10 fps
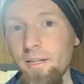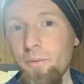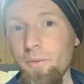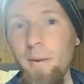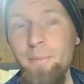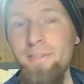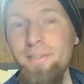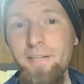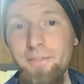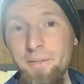rapid
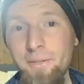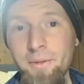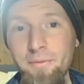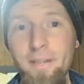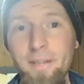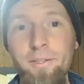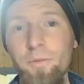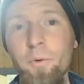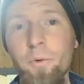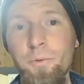tests that you can find in a
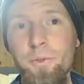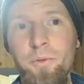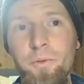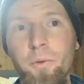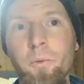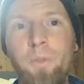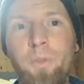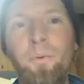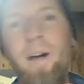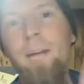grocery store,
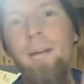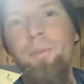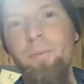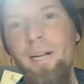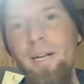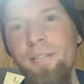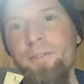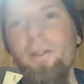which were optimized